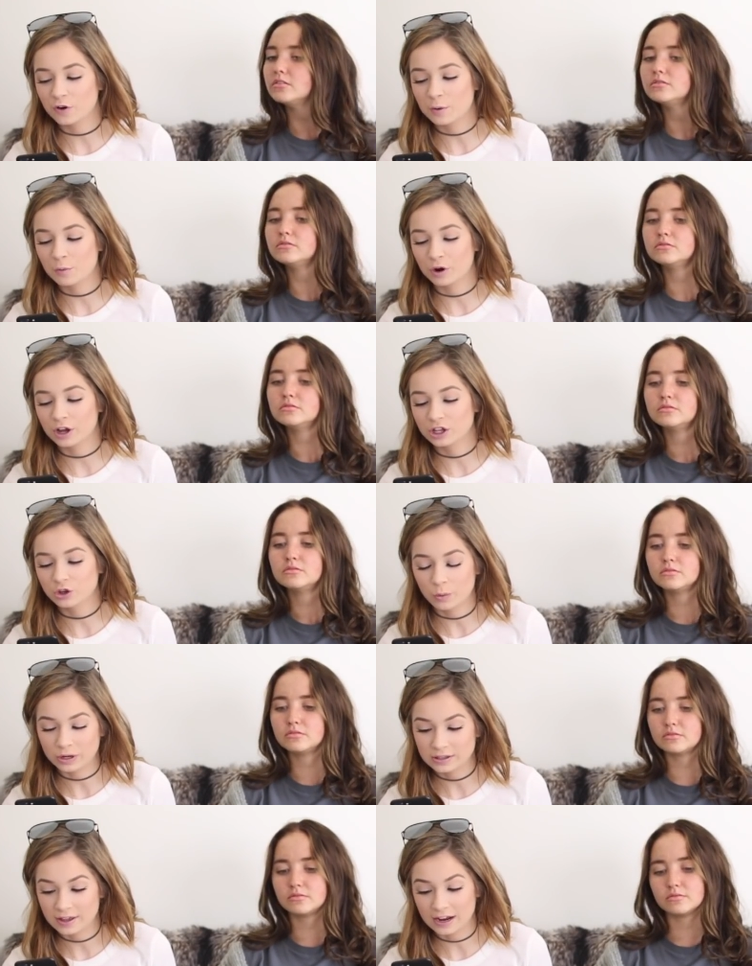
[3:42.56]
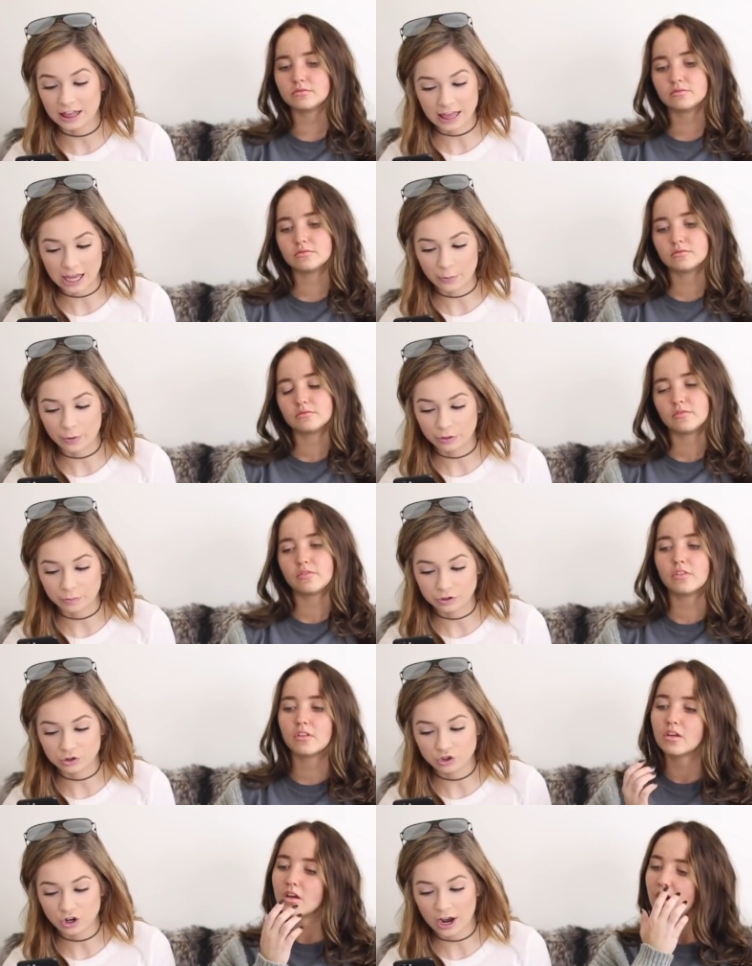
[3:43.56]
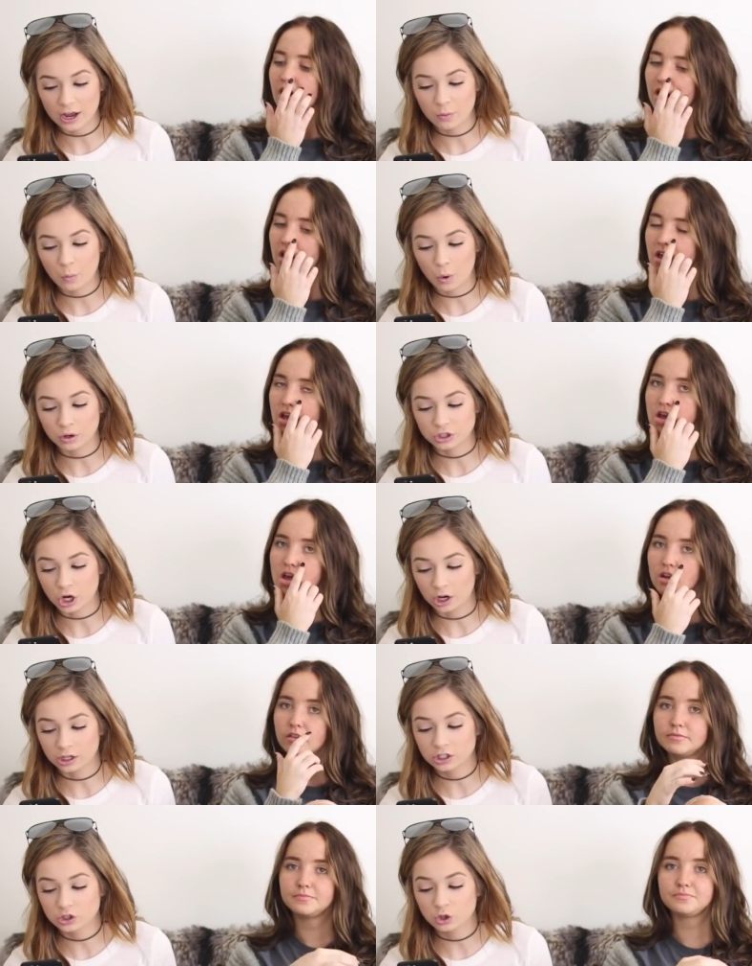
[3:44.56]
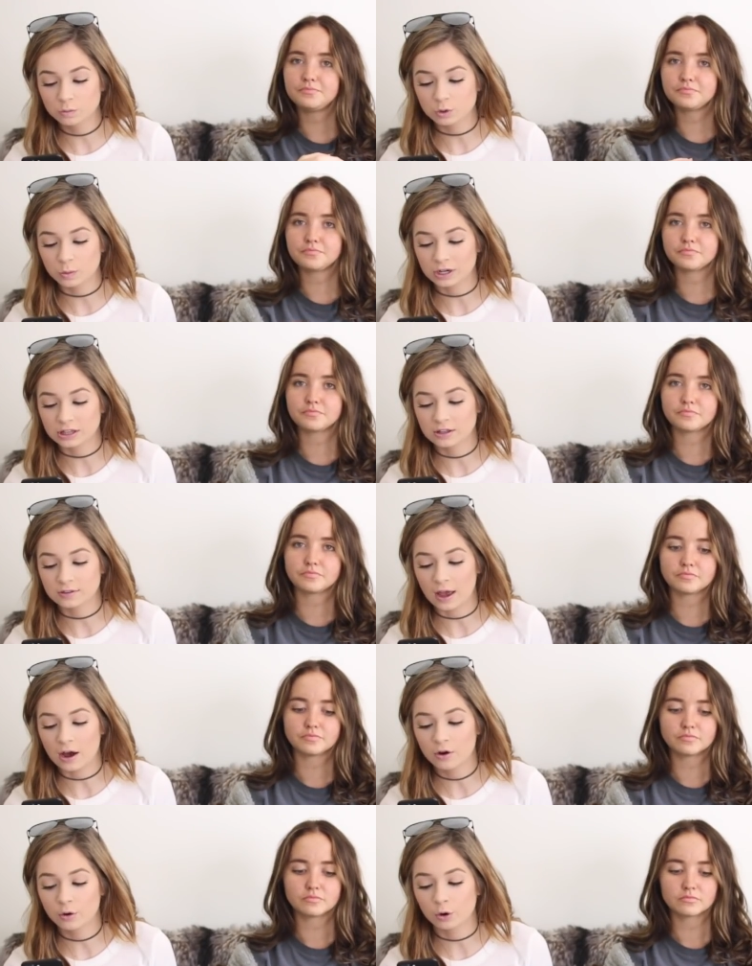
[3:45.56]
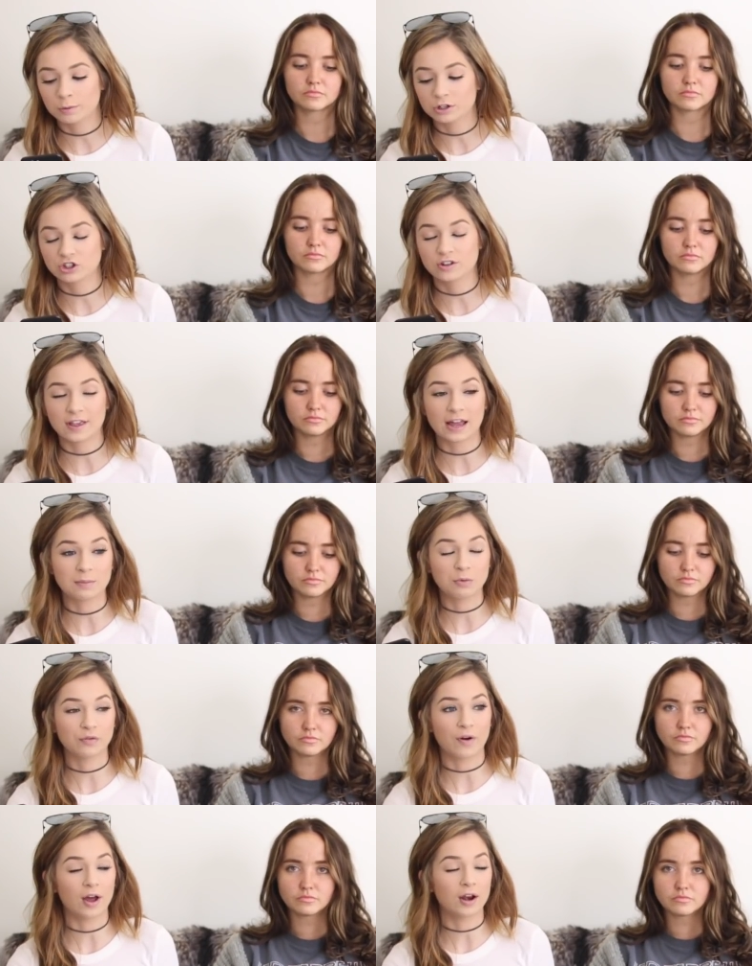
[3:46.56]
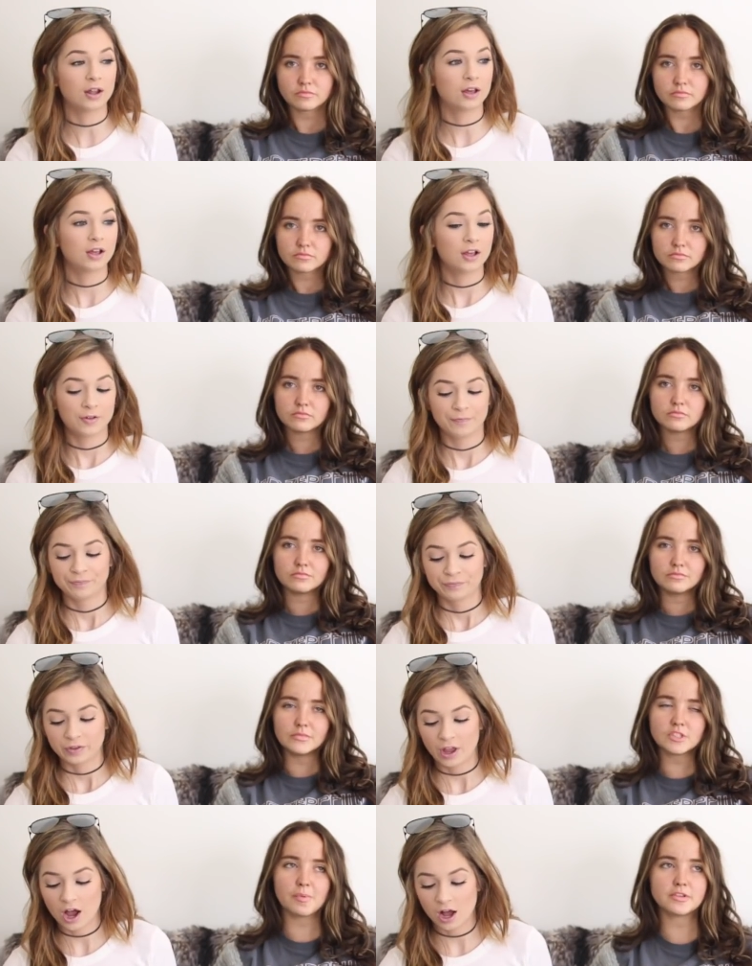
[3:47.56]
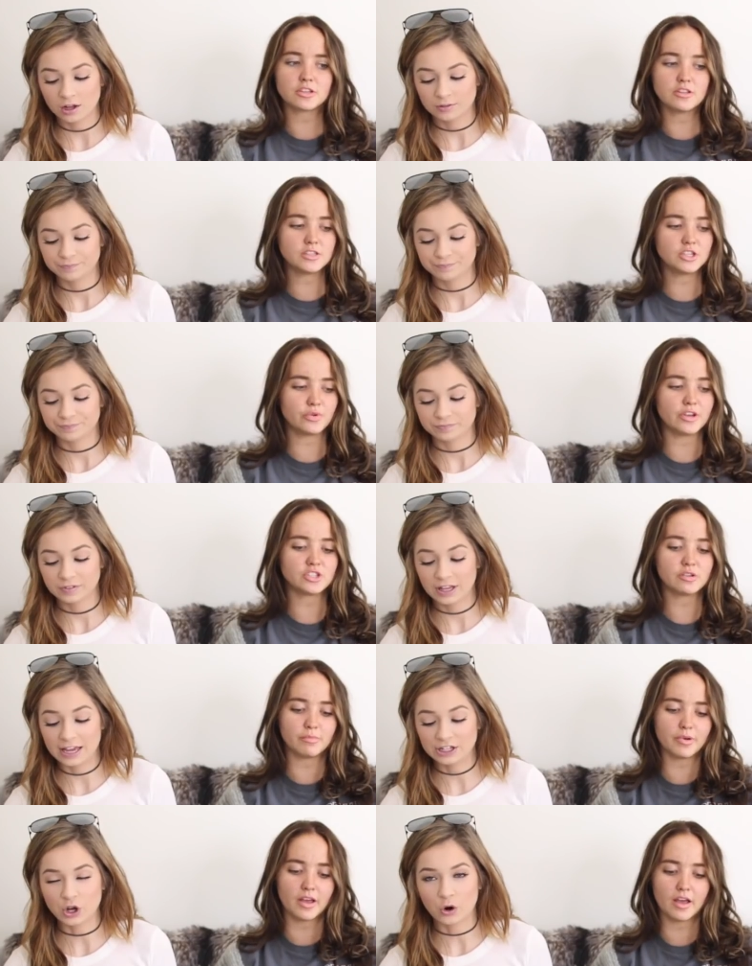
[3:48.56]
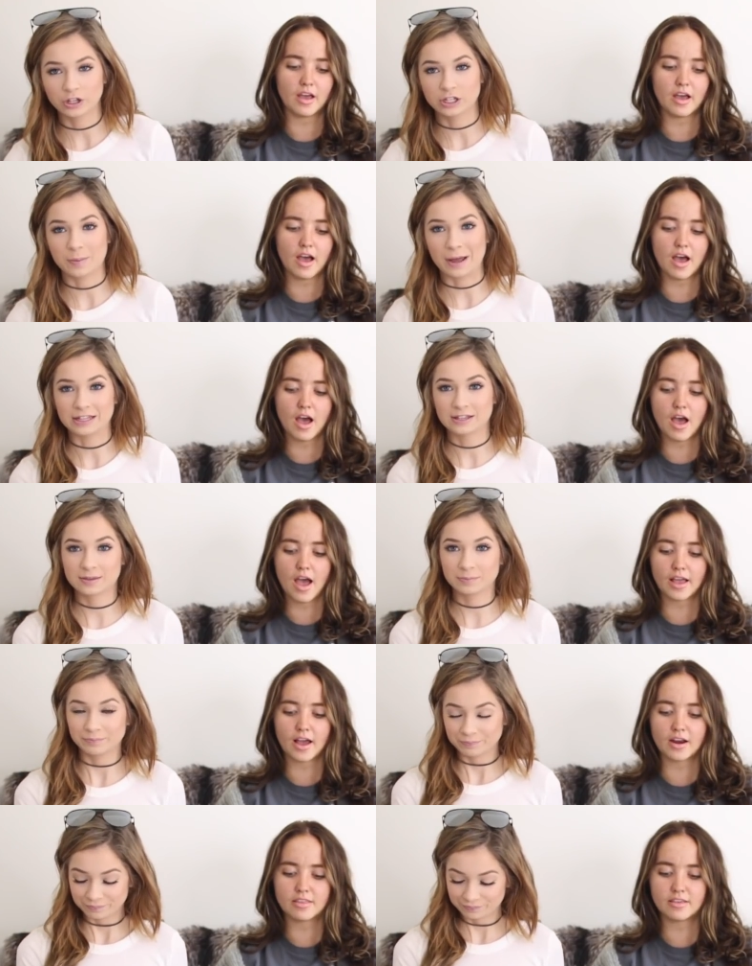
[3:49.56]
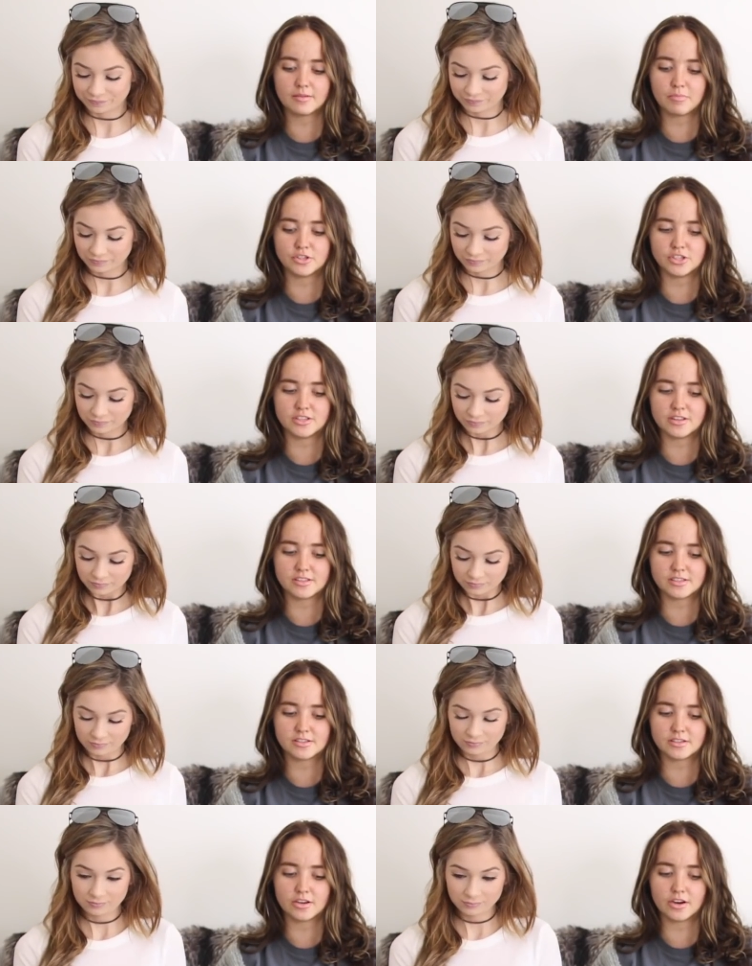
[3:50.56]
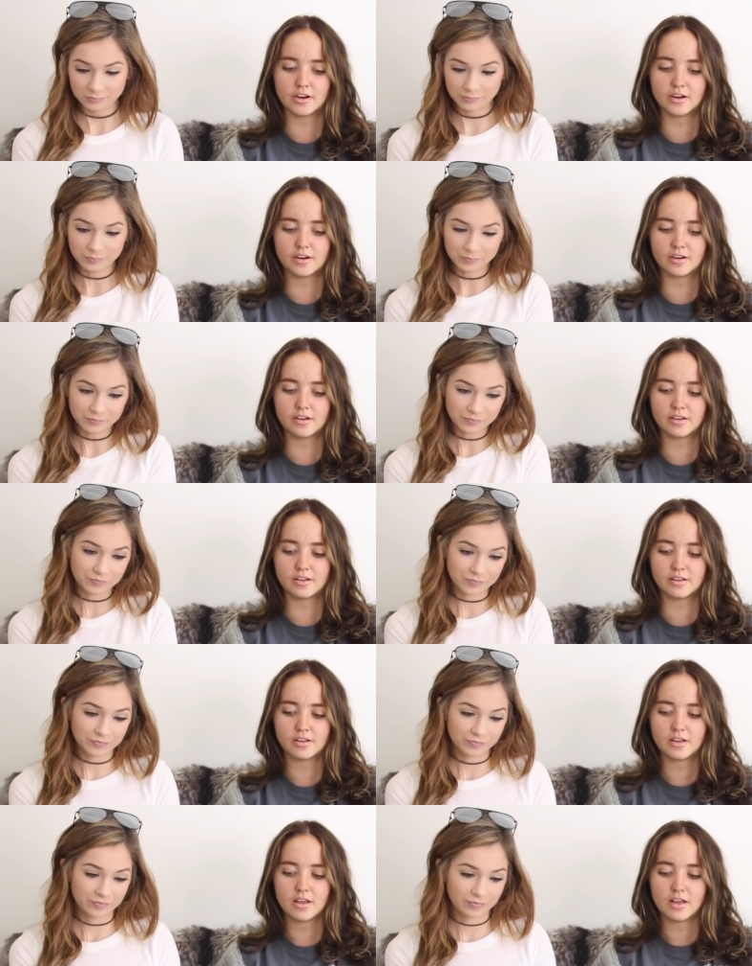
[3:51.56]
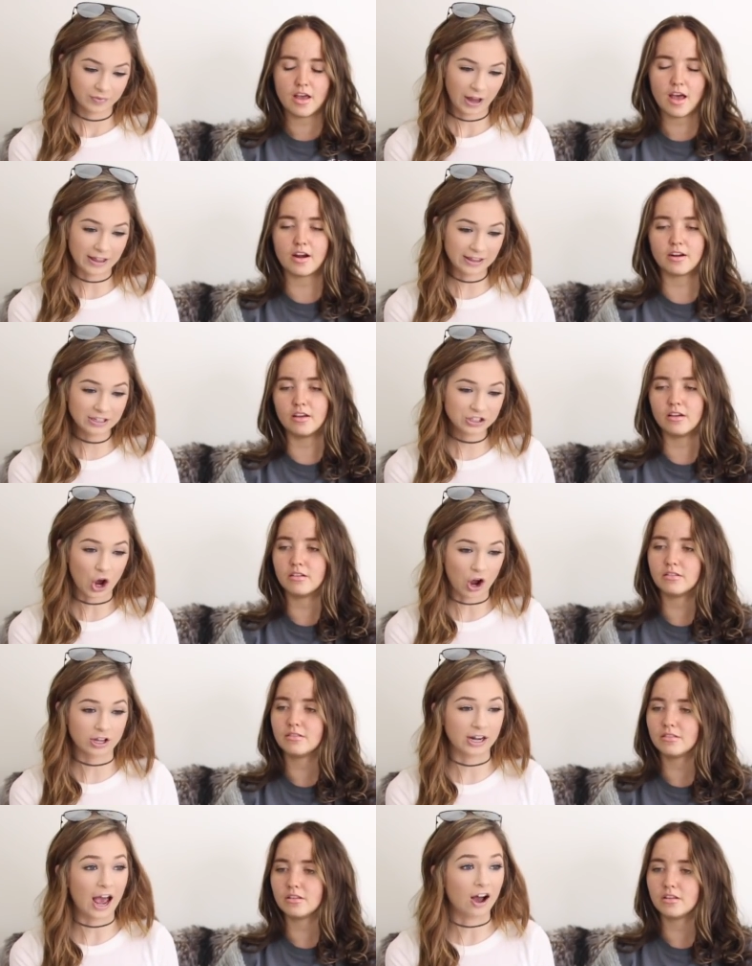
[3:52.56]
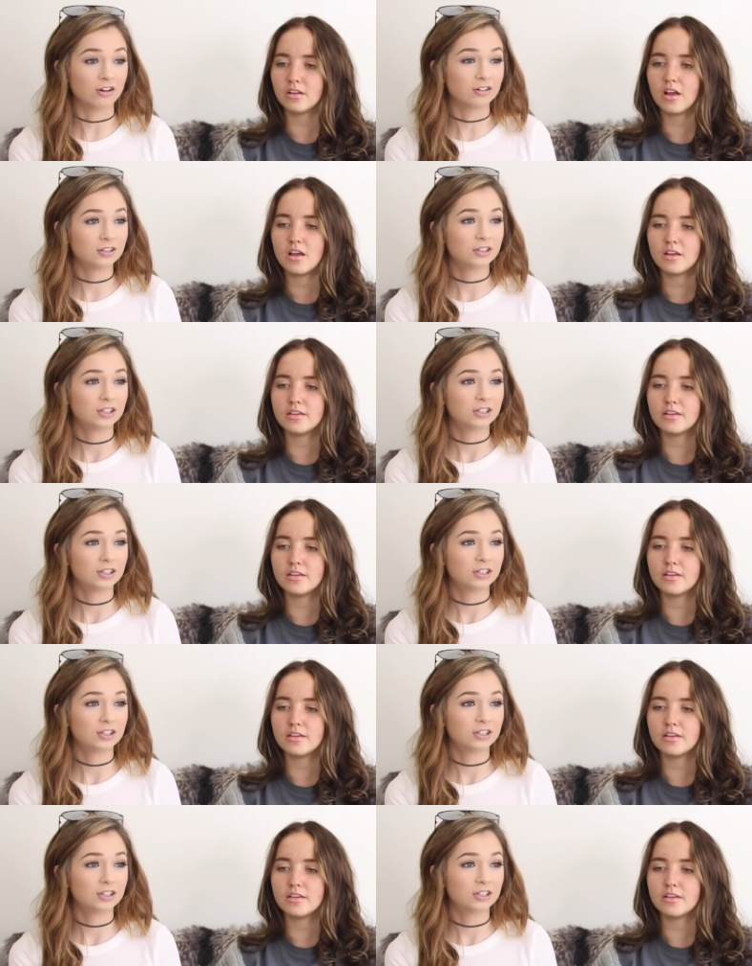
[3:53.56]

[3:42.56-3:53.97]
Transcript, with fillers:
Speaker 1: for a boy you once had a thing with, would you try talking to him to work things out or push it aside and move on?
Speaker 2: Depends uh, on the uh, situation, It totally
Speaker 1: depends. I kind of think push it to this, or... Er, I, I think know. talk it out.